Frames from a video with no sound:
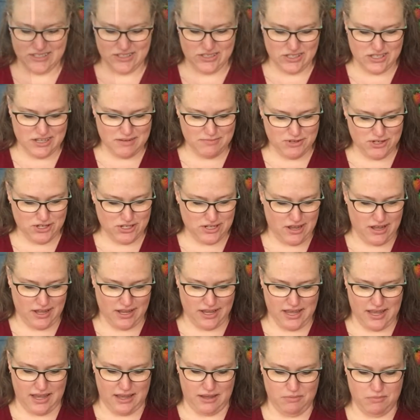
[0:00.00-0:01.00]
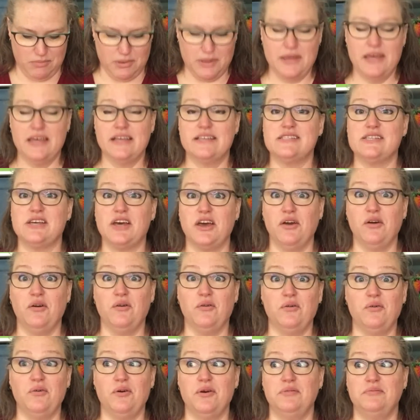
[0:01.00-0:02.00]
summer sock camp,
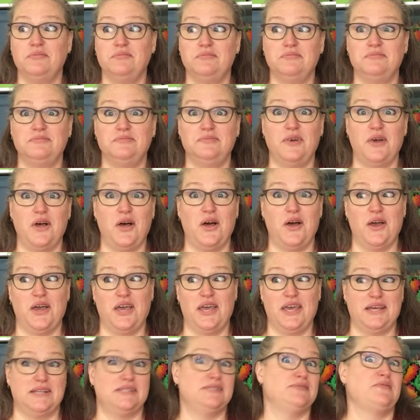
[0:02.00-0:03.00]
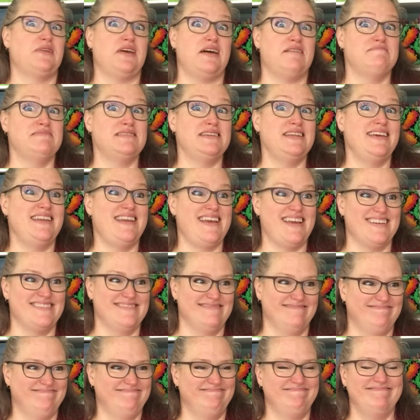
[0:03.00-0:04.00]
so guess what I've been knitting?
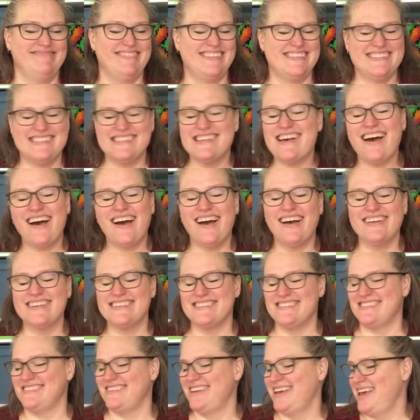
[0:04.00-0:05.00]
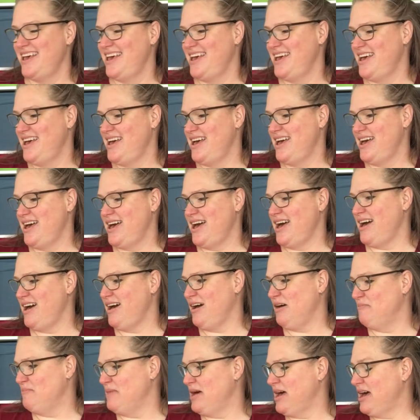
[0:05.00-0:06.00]
Socks.
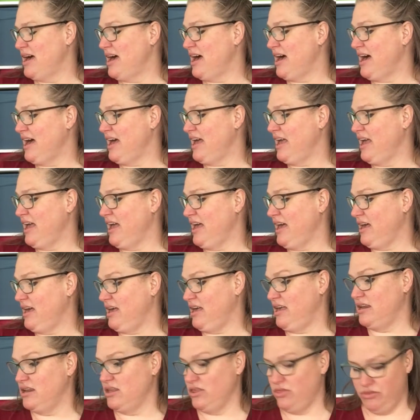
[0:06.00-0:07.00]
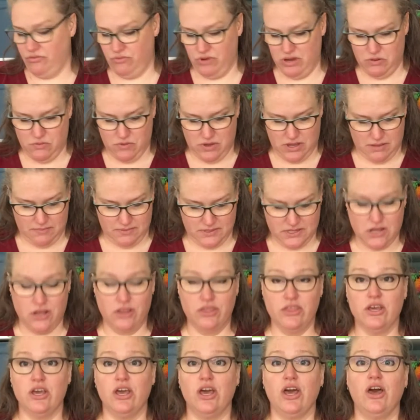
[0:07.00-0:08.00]
I had 3 whips on
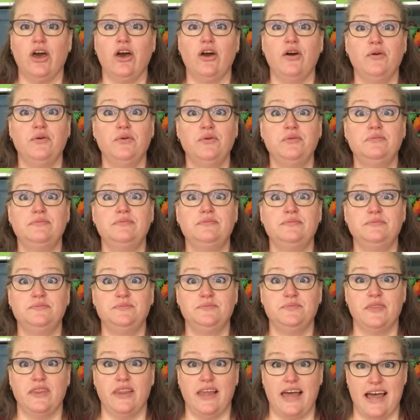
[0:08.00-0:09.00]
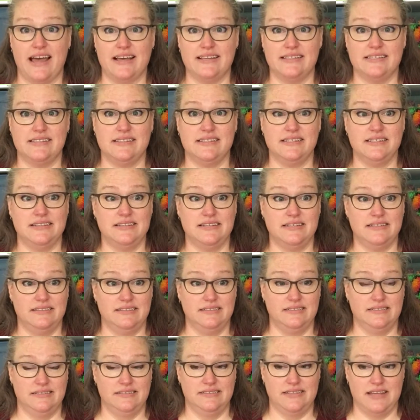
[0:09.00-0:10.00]
the go last
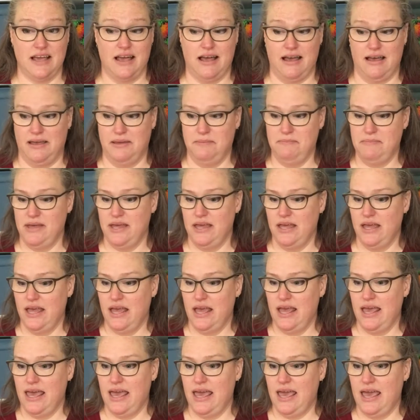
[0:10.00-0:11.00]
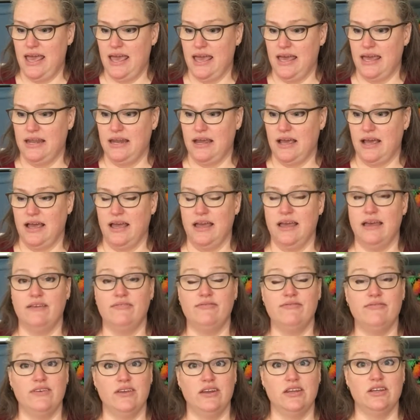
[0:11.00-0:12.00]
time, and I have
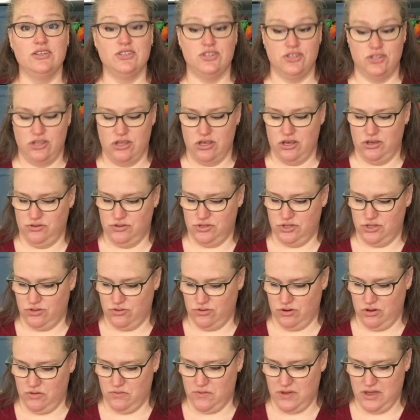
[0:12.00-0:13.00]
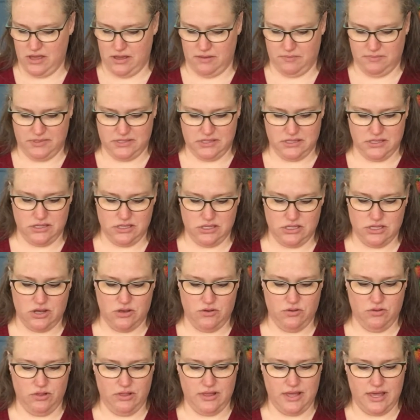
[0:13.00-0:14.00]
finished those 3 whips. So
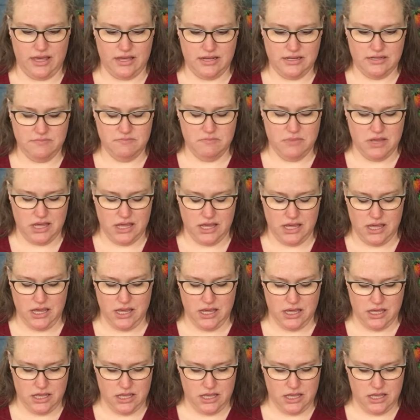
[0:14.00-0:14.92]
let me